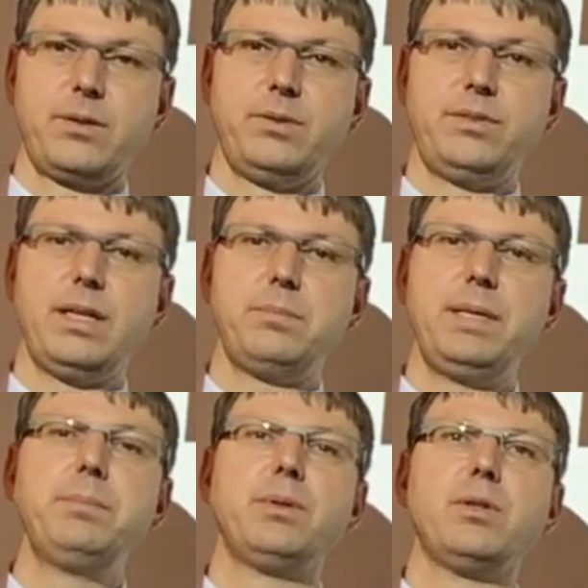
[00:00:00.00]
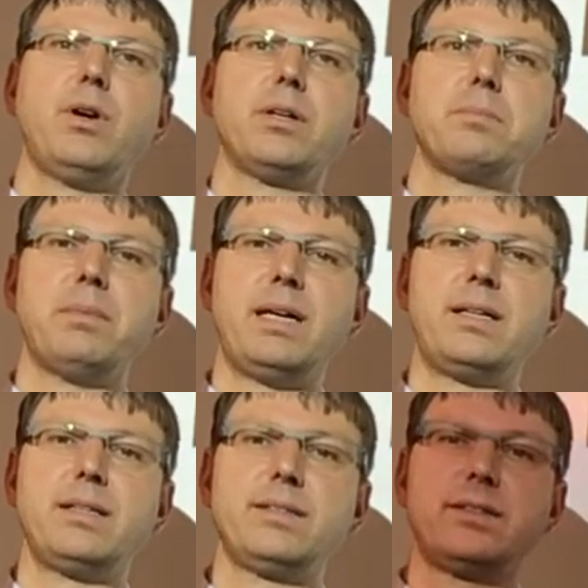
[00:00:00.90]
to send people on
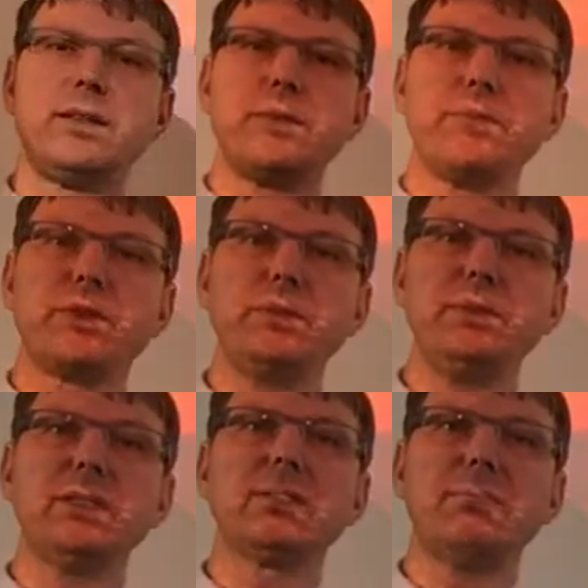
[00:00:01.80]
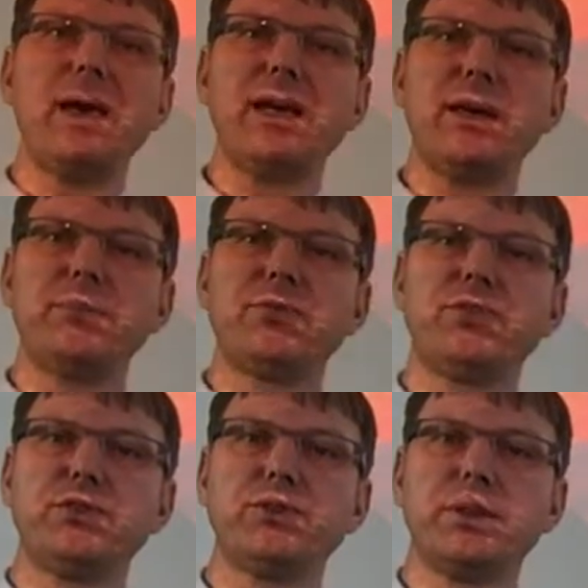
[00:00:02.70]
Mars to build a backup
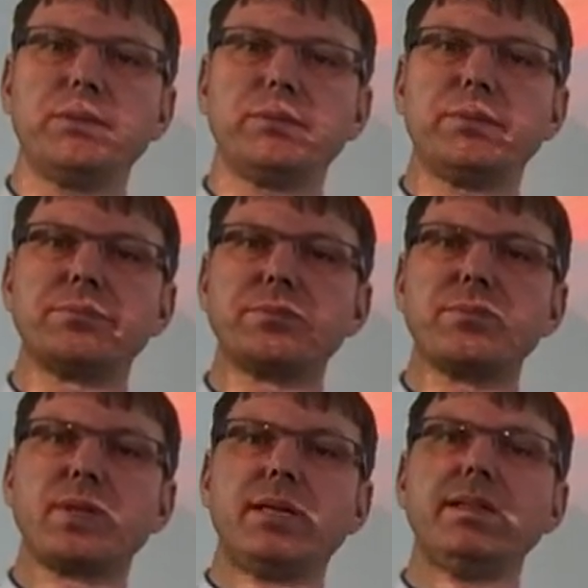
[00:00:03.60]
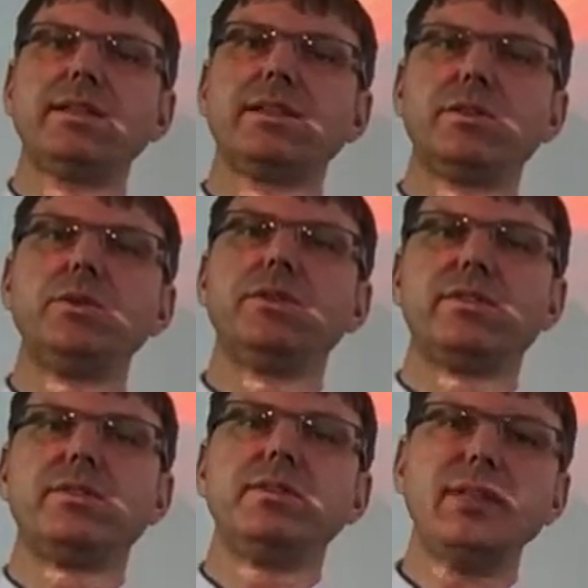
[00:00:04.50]
system, and that
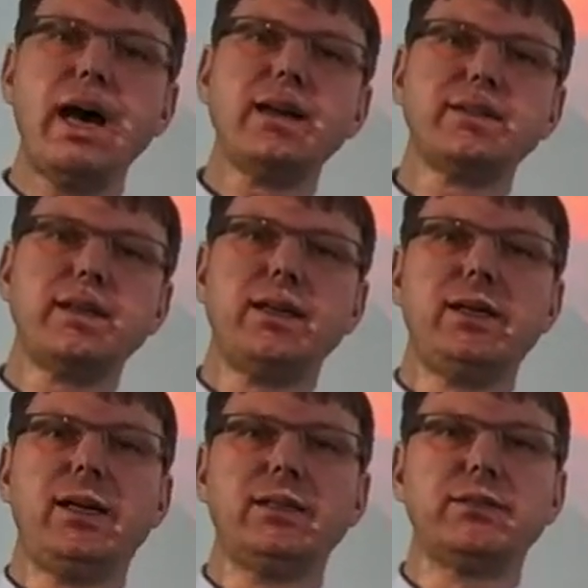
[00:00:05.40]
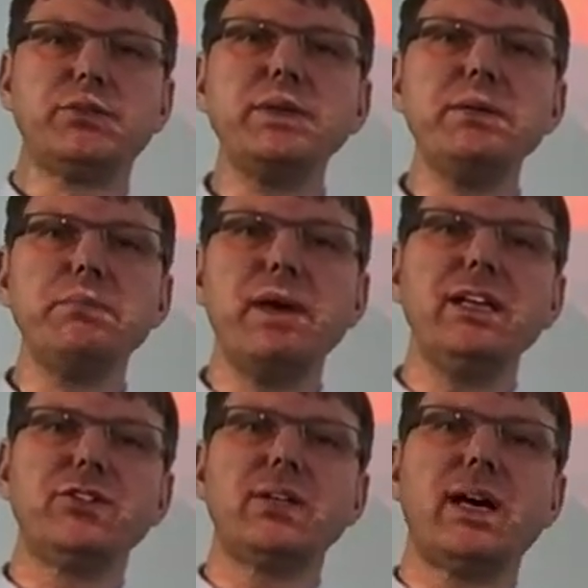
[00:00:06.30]
includes NASA and 3
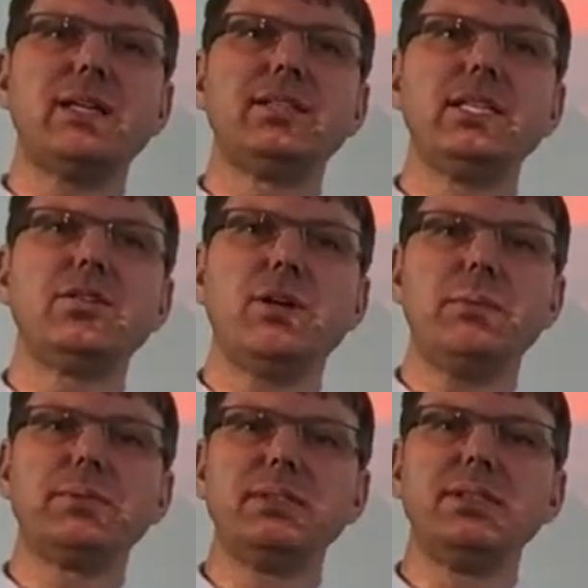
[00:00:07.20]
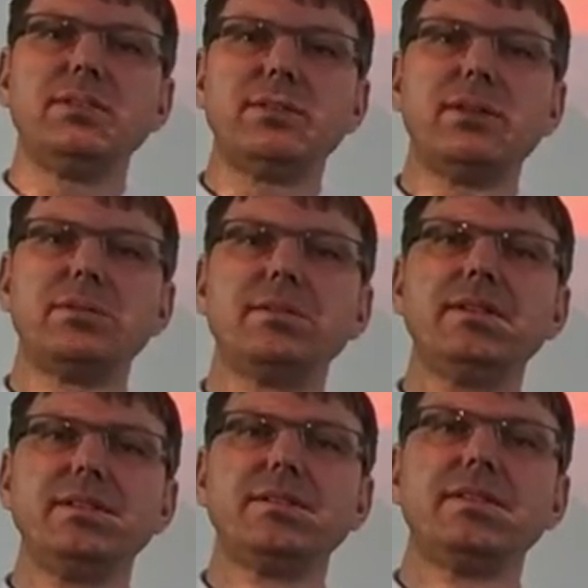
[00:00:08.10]
major IT companies, so
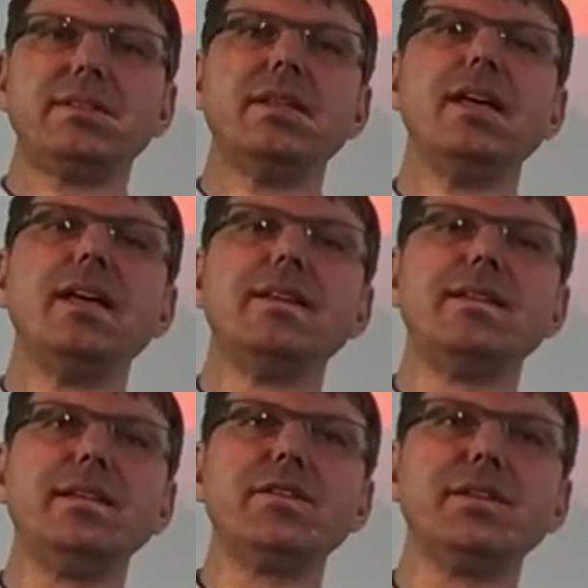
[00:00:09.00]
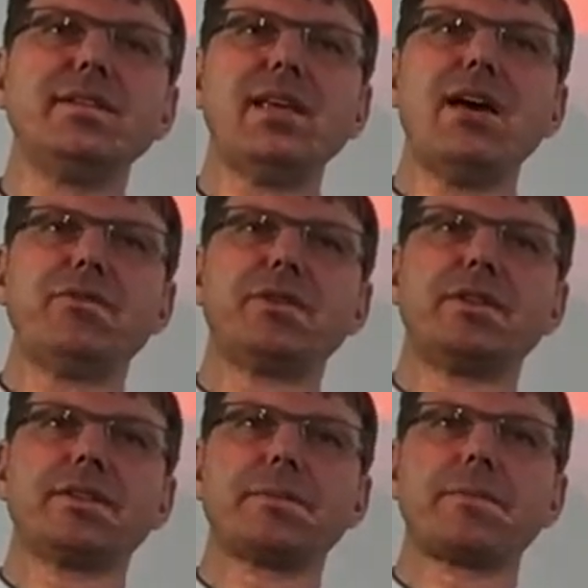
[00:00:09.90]
this is a serious
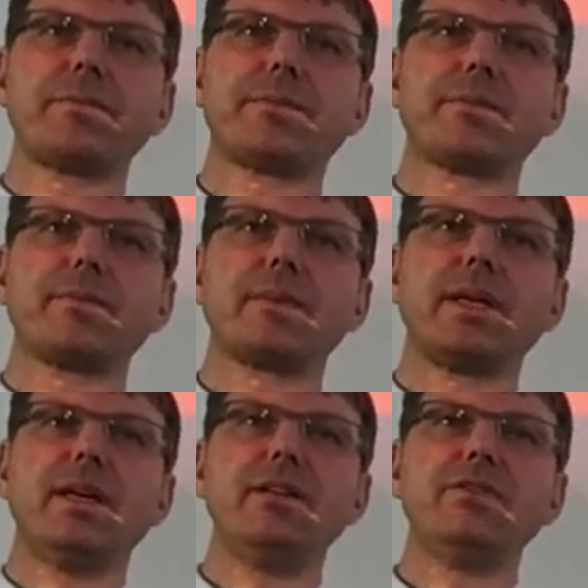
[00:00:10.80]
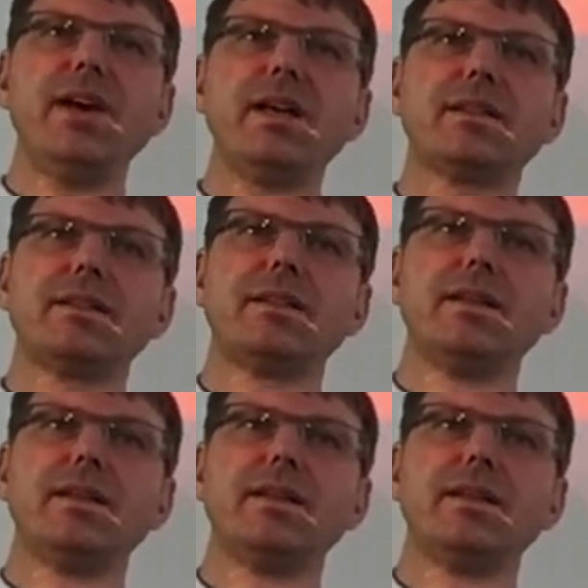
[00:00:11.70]
effort. In fact,